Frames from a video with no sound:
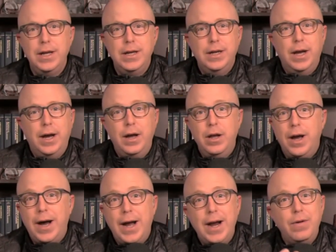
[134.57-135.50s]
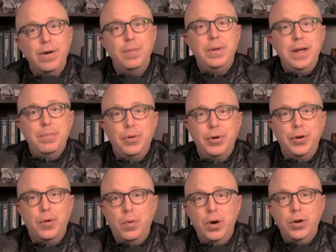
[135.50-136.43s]
uh, hiring people
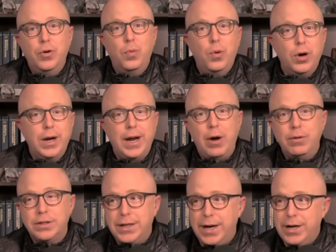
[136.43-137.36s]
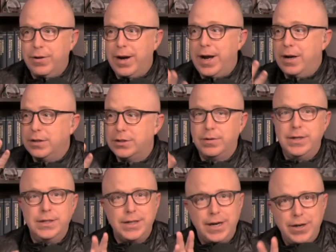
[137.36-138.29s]
to, to work outside your house or
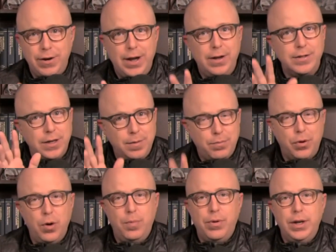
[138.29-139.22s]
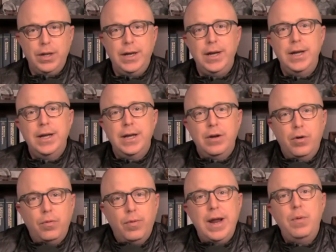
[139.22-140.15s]
inside your house appropriately.
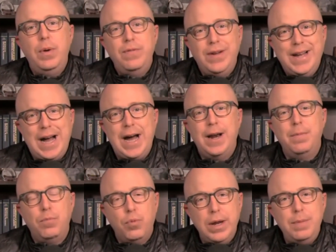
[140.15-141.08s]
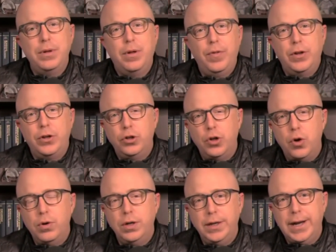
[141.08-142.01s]
Ray, we've got to rebuild the
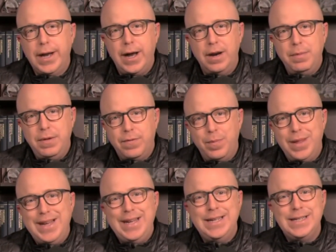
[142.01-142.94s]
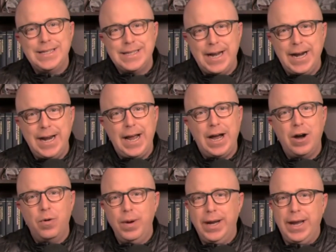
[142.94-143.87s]
local economy from the inside
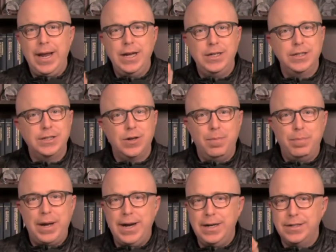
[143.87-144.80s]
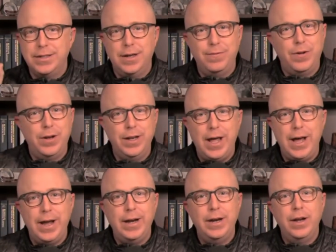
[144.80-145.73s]
out. We can't just start buying stuff
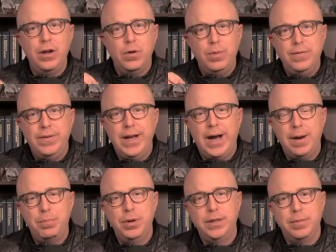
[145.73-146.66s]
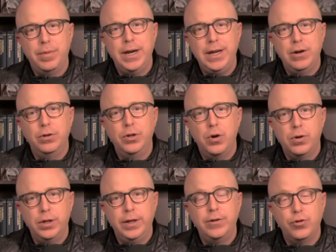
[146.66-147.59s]
online. We've got to put the money here
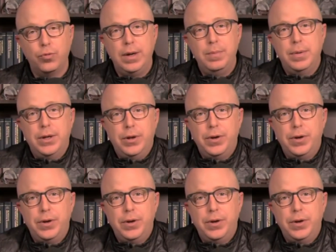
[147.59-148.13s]
locally to rebuild.